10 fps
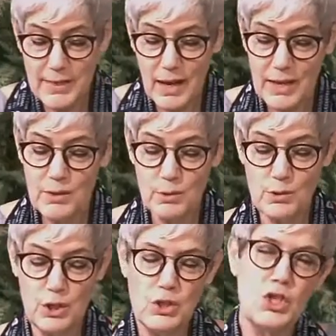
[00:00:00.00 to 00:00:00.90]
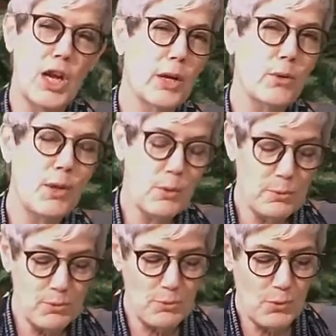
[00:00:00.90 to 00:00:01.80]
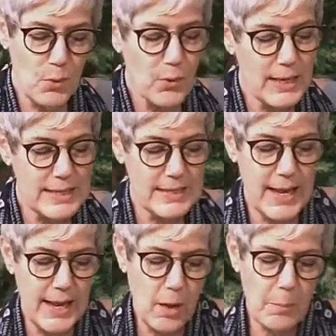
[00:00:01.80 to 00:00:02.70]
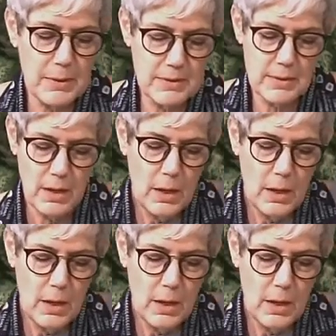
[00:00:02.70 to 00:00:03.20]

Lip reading: others to share those stories that help us,